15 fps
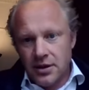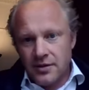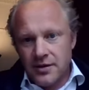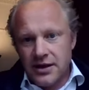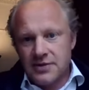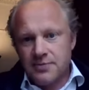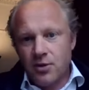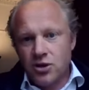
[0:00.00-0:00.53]

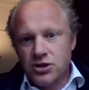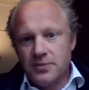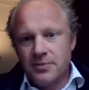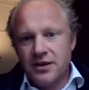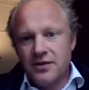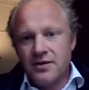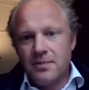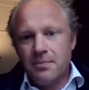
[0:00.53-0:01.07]
That's
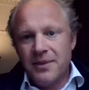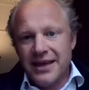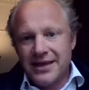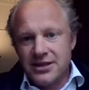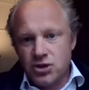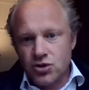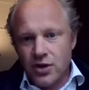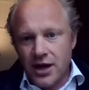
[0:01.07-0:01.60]
possibly the
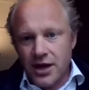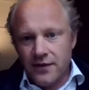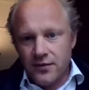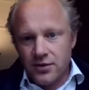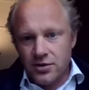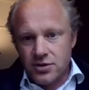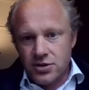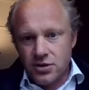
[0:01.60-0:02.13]
biggest
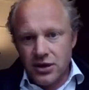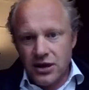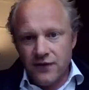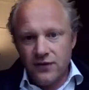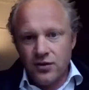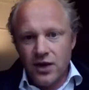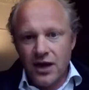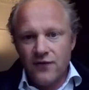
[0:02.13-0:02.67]
driver. So
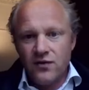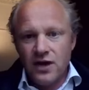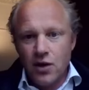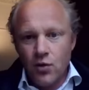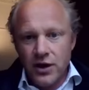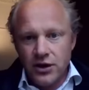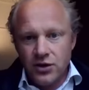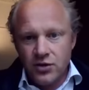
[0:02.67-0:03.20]
if you have
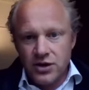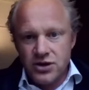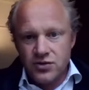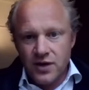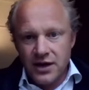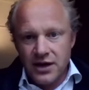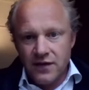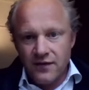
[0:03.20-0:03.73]
low interest
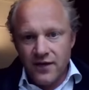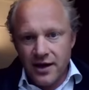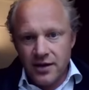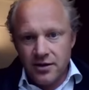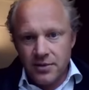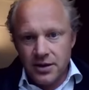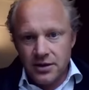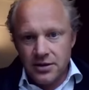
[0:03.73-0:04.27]
rate
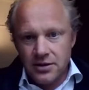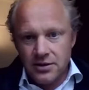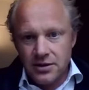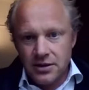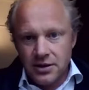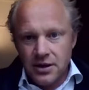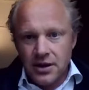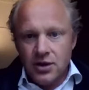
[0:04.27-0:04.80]
environment,
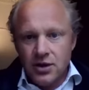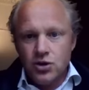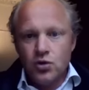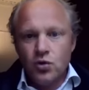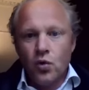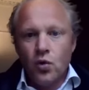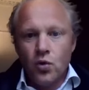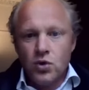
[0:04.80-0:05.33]

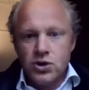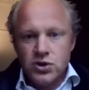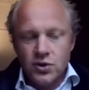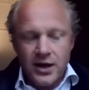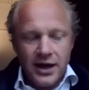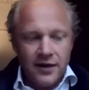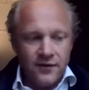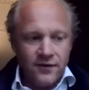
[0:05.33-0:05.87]
you also
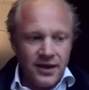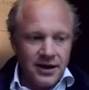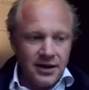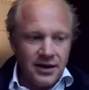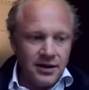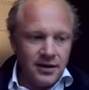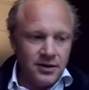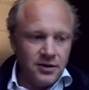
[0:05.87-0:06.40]
have
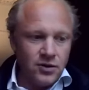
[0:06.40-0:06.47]
then,